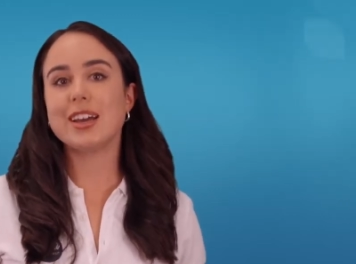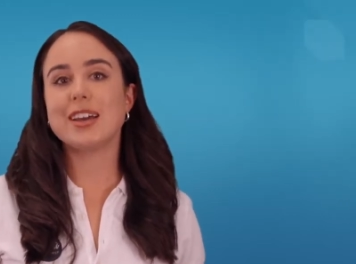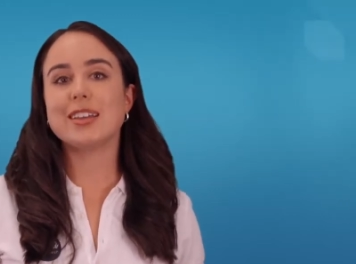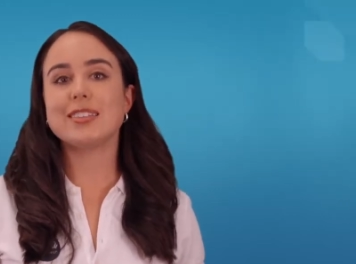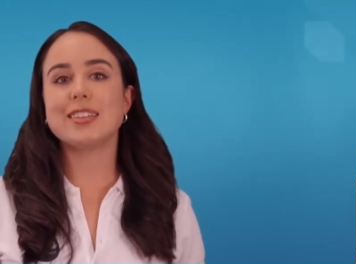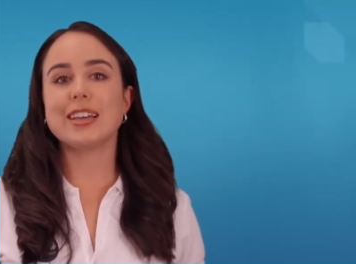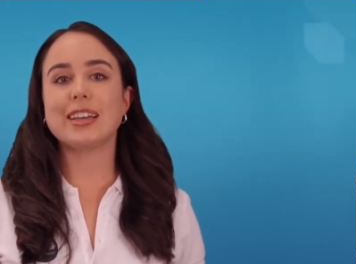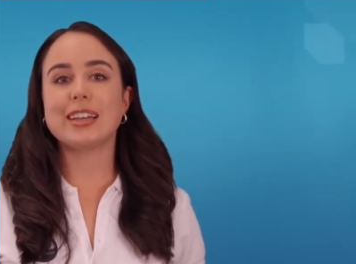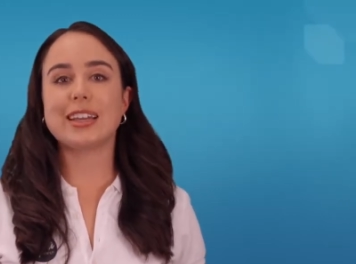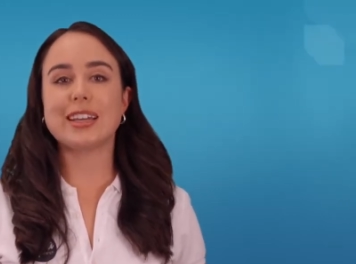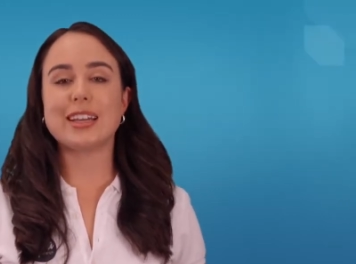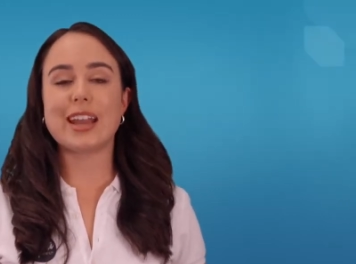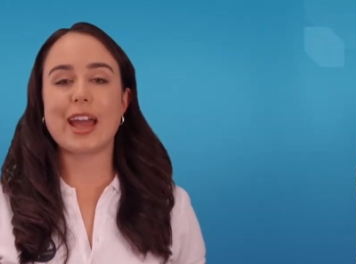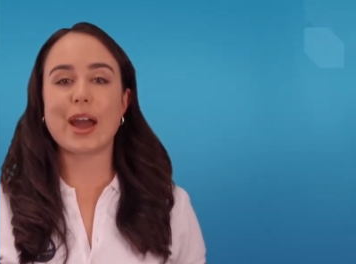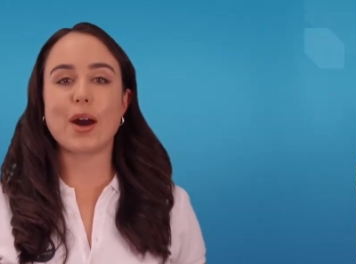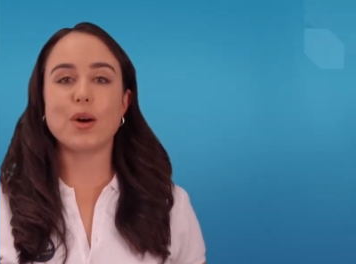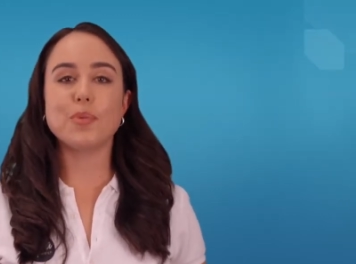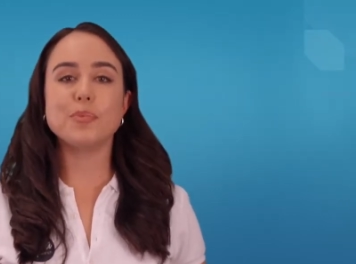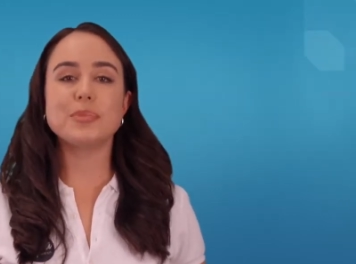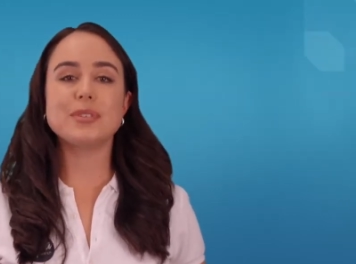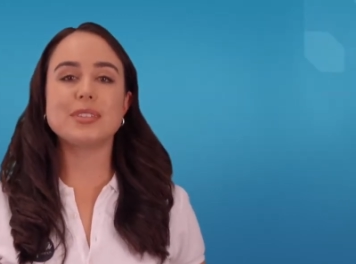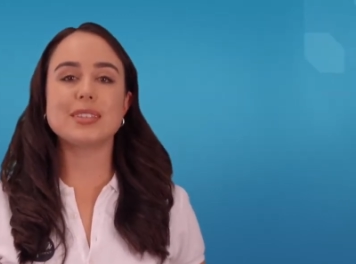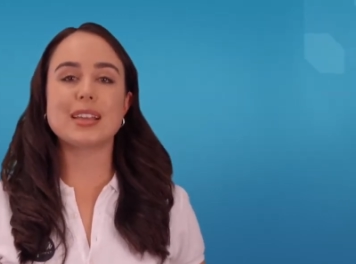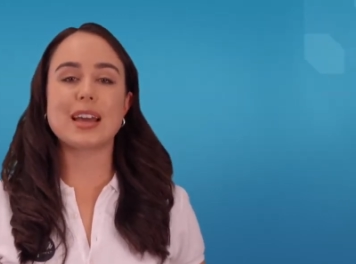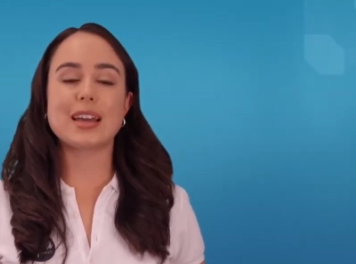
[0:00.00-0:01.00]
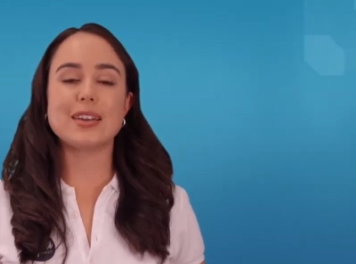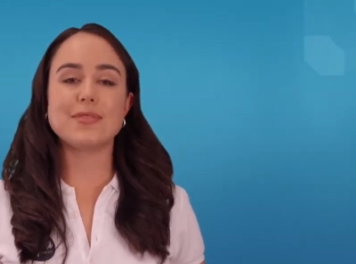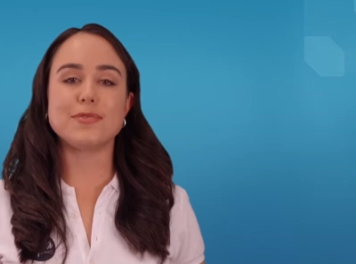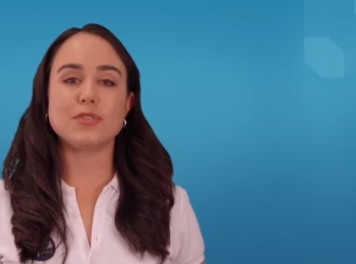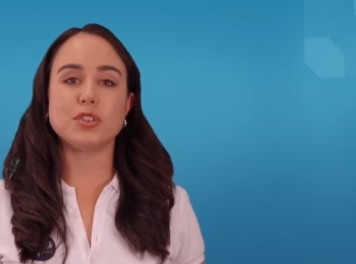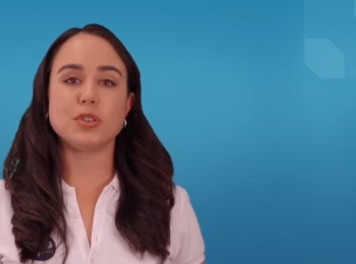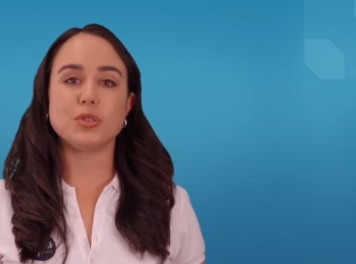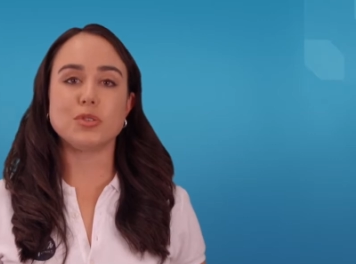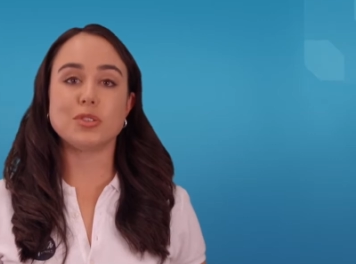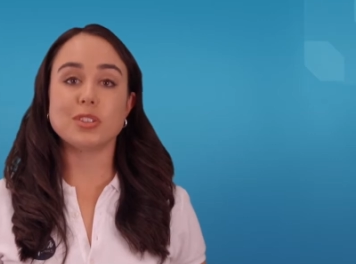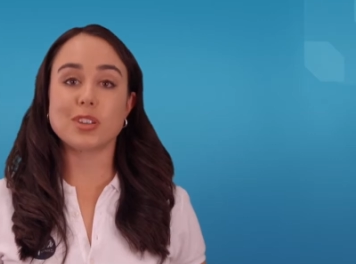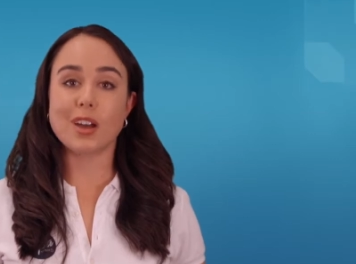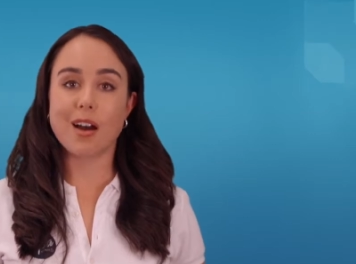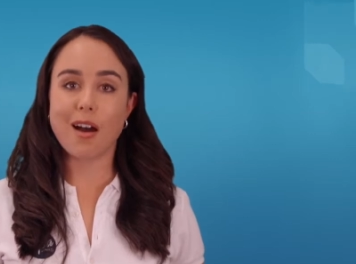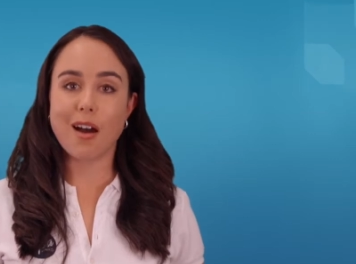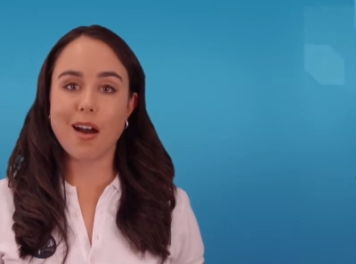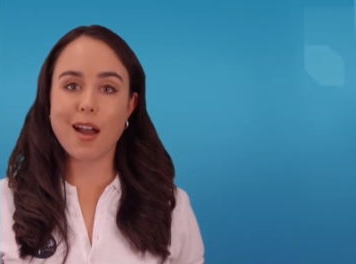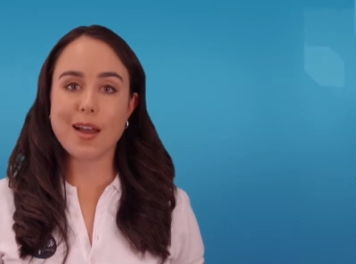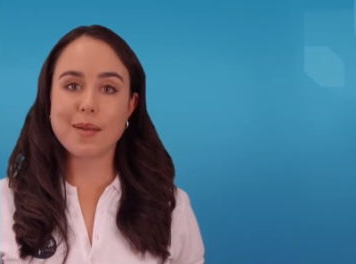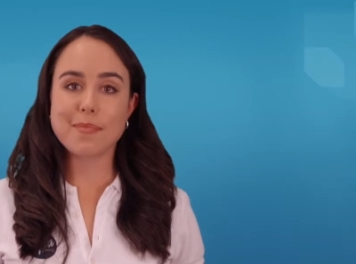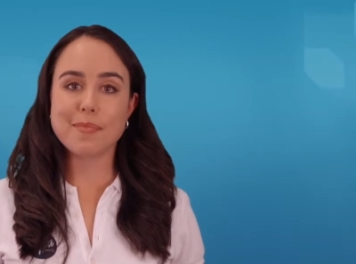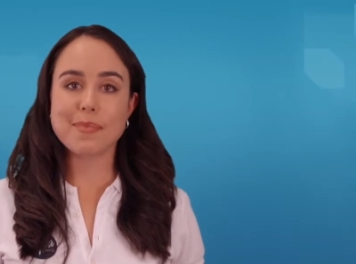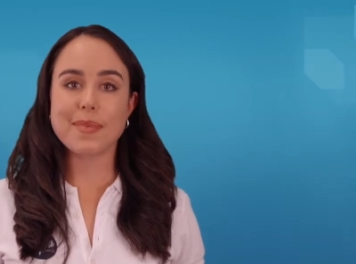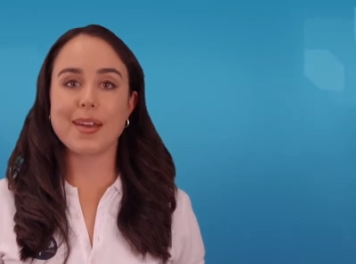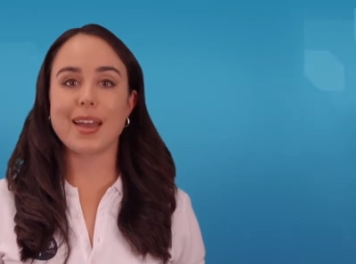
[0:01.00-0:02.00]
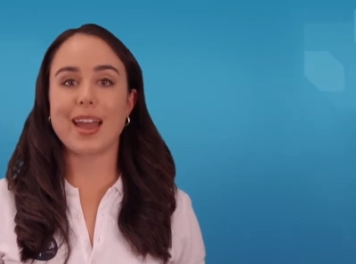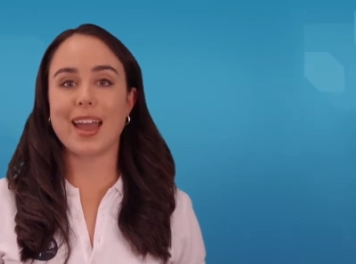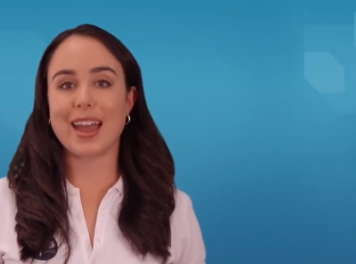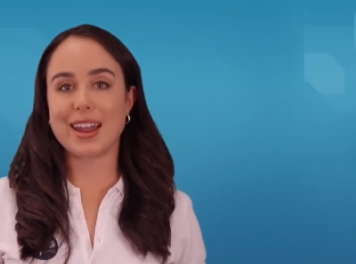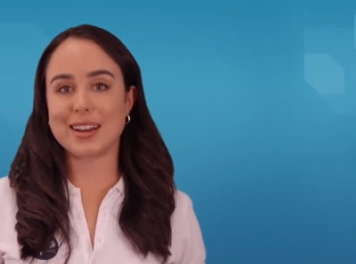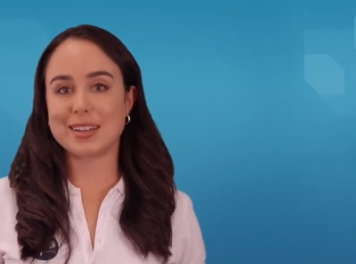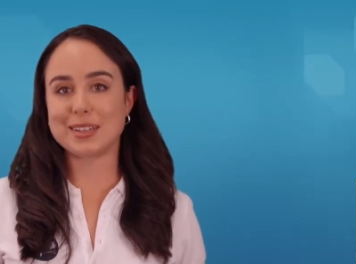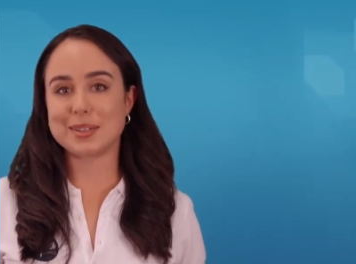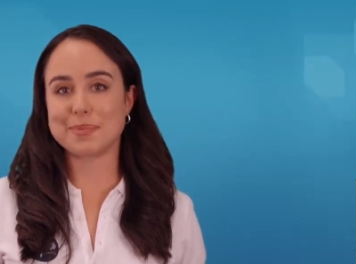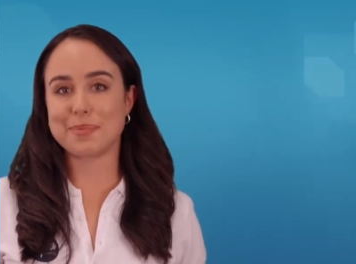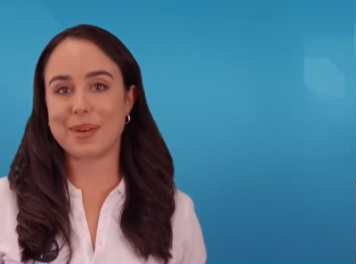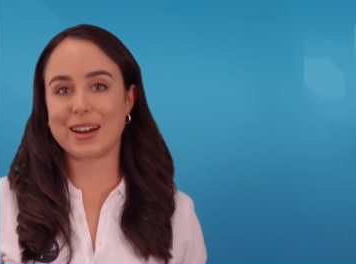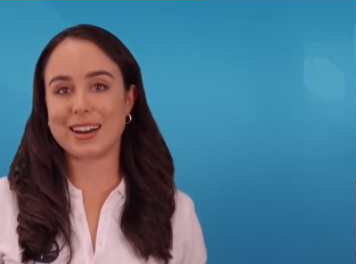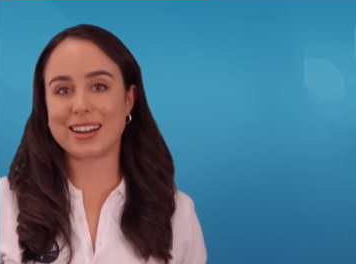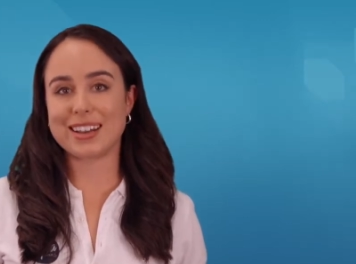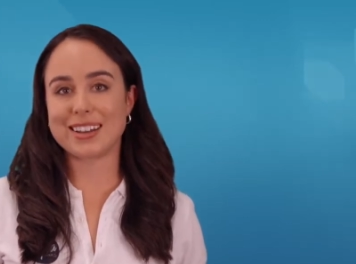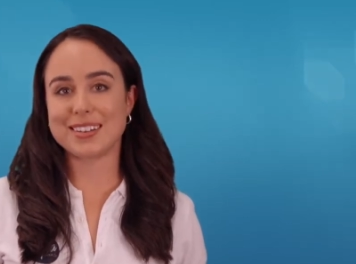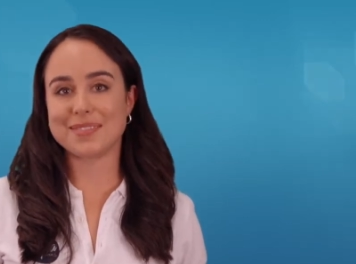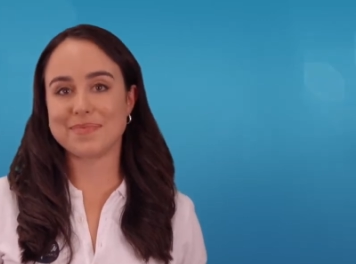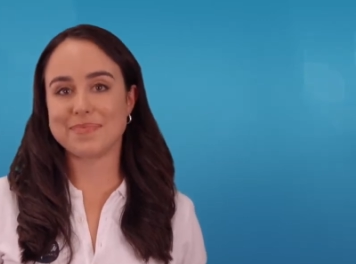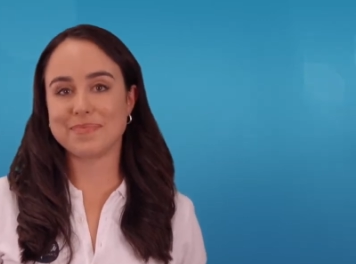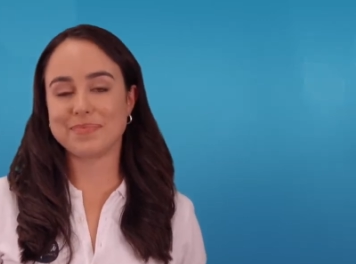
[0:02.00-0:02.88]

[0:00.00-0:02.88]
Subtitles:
that can help save you time and money.